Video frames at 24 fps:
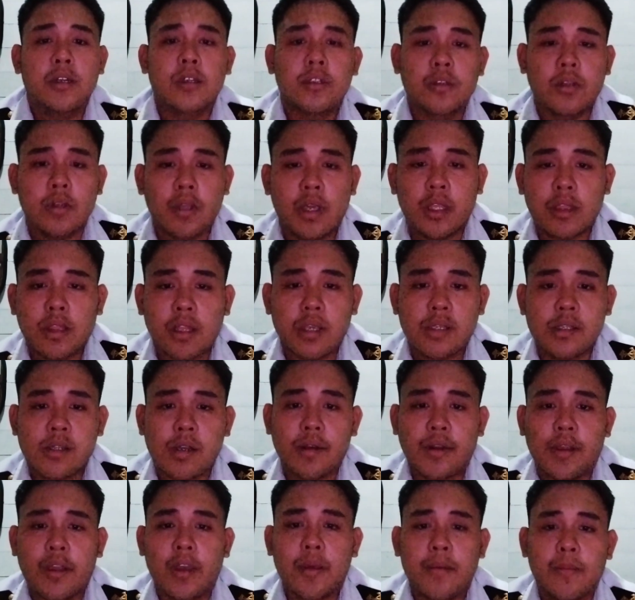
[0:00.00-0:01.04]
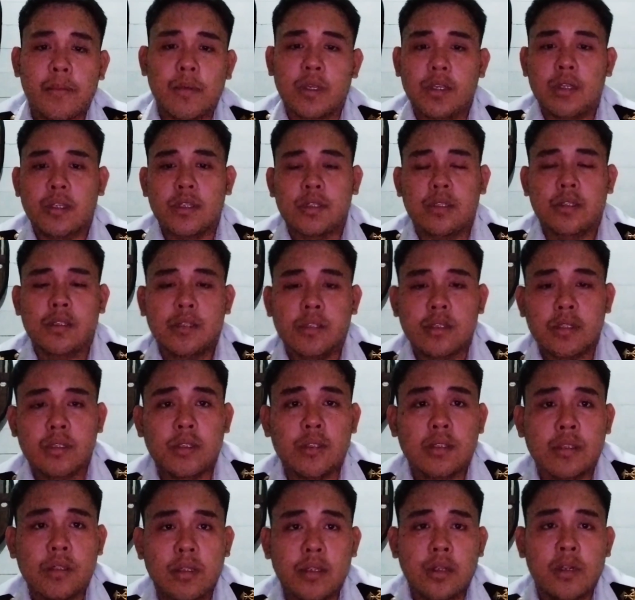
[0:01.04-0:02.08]
to get the SRM is
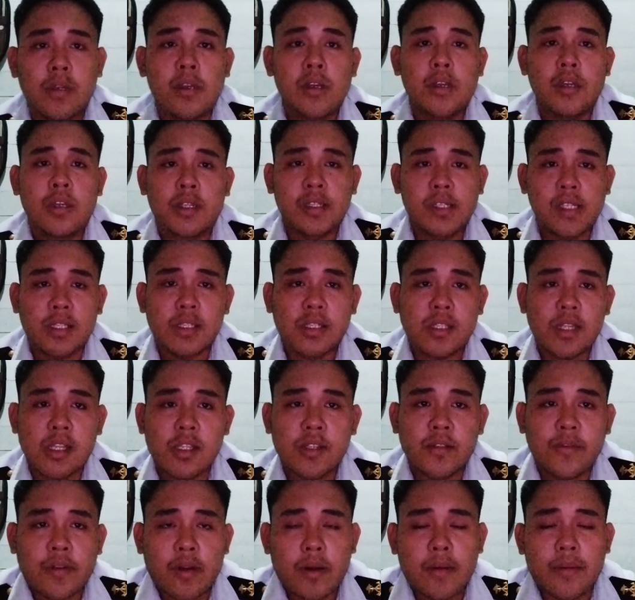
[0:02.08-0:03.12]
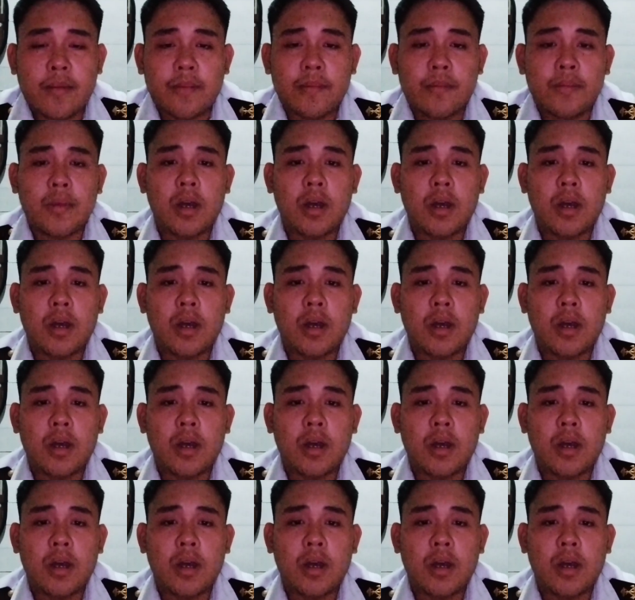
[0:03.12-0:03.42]
distance from